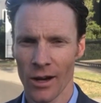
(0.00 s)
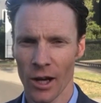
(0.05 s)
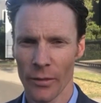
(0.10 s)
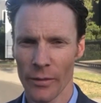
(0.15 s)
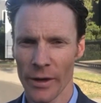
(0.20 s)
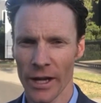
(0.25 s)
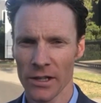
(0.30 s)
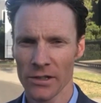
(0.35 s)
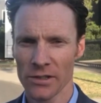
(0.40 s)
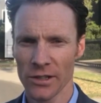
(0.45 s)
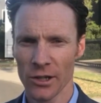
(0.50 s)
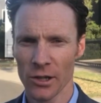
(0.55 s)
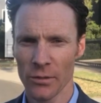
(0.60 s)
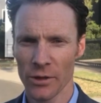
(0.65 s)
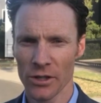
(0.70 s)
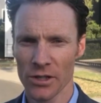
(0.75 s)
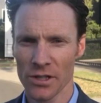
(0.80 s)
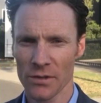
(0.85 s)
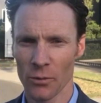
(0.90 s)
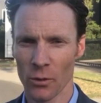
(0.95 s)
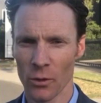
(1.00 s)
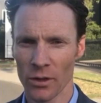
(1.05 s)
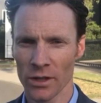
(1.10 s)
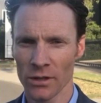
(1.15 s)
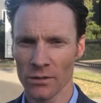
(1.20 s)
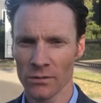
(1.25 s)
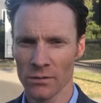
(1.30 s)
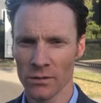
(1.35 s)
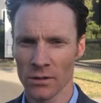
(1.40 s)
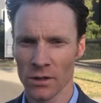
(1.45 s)
I'm out at Derrimut this
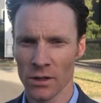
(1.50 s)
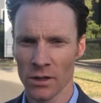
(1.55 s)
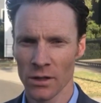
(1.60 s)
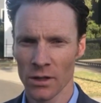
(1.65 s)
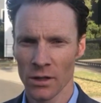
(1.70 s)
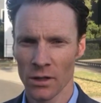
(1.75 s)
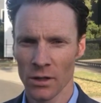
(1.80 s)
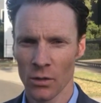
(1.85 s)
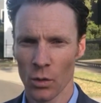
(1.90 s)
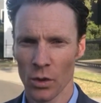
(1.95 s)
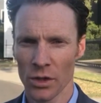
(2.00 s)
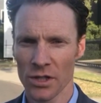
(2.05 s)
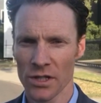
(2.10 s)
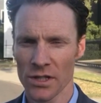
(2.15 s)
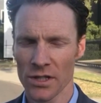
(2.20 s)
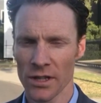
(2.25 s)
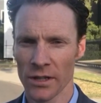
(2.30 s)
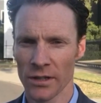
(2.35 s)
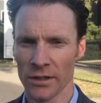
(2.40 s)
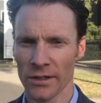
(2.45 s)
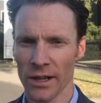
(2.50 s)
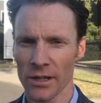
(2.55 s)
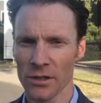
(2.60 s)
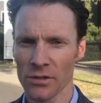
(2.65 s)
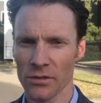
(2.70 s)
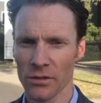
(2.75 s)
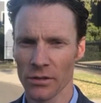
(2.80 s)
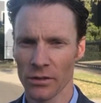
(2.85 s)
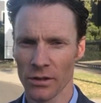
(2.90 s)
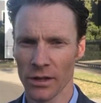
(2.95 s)
morning, which is an
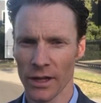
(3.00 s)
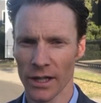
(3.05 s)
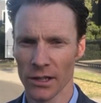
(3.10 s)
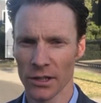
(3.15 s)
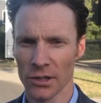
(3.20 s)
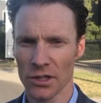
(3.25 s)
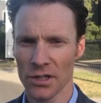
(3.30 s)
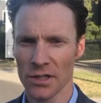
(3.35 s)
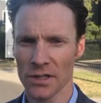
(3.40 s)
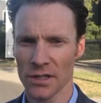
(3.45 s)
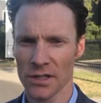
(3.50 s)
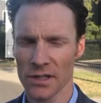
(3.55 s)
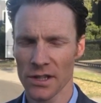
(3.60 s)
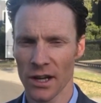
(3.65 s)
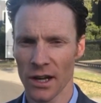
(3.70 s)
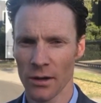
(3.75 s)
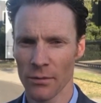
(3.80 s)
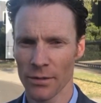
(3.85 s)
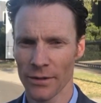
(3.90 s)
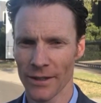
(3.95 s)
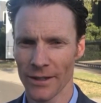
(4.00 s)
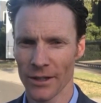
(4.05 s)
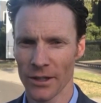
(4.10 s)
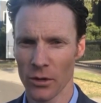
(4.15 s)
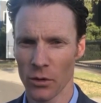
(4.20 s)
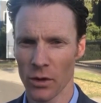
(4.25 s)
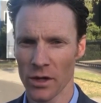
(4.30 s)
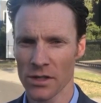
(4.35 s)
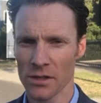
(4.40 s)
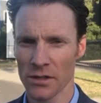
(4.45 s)
industrial and logistics hub in
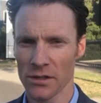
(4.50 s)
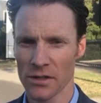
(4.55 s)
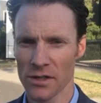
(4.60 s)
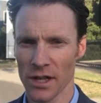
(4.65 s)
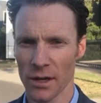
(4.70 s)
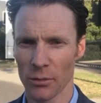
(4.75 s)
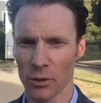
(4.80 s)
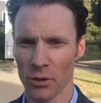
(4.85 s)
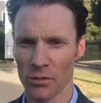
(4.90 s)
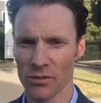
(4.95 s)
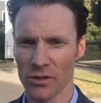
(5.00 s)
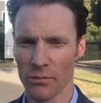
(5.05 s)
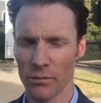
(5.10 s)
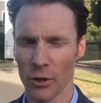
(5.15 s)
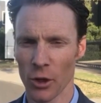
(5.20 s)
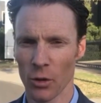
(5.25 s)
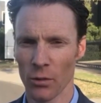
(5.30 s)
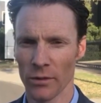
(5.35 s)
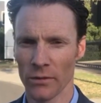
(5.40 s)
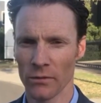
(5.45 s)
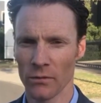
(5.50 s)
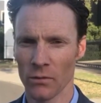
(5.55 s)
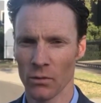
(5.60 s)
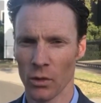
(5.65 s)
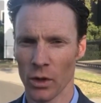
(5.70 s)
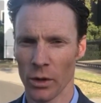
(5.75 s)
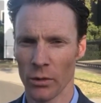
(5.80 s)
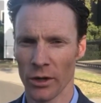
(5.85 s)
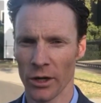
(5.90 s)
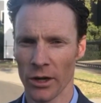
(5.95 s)
the western suburbs of Melbourne,
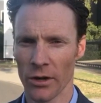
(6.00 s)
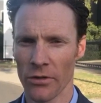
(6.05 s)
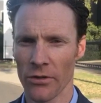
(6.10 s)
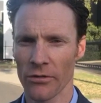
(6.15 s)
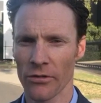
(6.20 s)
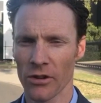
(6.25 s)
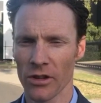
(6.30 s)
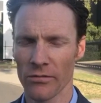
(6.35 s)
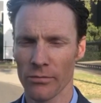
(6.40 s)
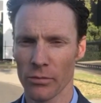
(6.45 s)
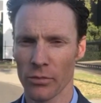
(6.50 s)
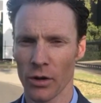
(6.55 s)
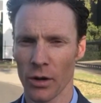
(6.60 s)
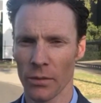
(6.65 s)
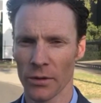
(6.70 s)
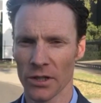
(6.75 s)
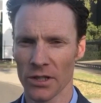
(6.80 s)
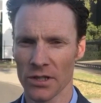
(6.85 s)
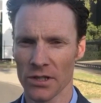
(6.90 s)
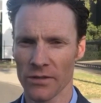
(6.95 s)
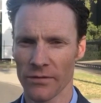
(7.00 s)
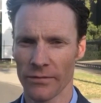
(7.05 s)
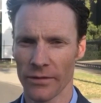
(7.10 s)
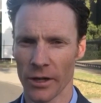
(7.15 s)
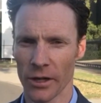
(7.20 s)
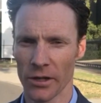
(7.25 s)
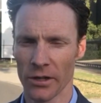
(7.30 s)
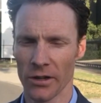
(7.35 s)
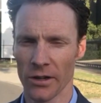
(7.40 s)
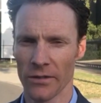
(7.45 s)
where we own 3 properties
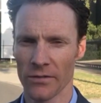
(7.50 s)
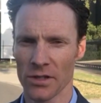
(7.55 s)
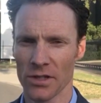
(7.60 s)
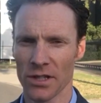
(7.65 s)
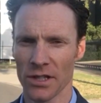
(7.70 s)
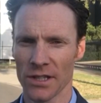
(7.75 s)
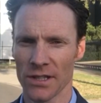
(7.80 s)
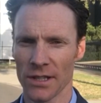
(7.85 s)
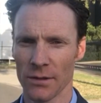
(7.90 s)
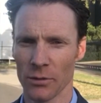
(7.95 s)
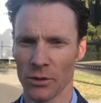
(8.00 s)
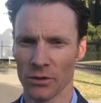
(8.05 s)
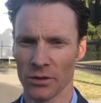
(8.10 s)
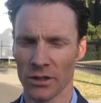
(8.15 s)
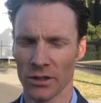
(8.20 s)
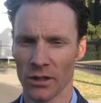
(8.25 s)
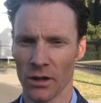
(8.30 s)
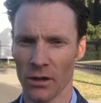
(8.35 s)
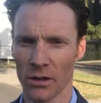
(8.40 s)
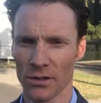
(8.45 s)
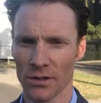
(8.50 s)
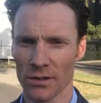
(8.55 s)
valued at over $60 million.